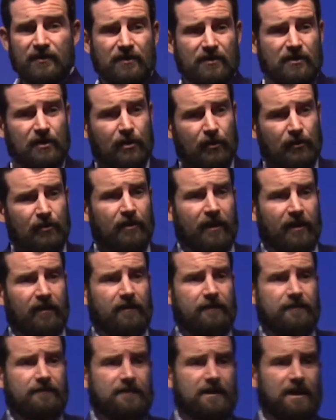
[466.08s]
secure it?
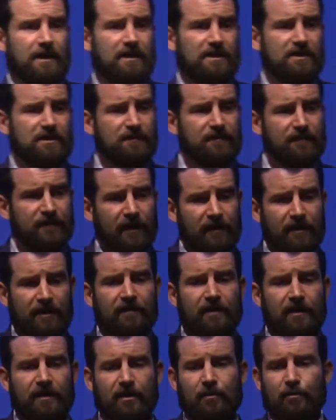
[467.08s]
And this is very,
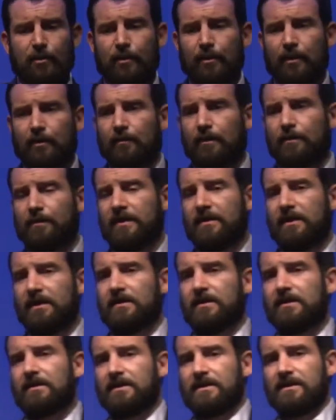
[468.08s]
very important when we think
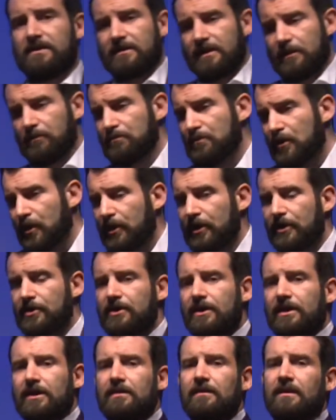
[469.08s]
of this
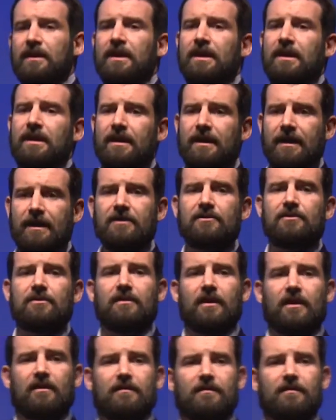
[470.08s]
emerging Internet of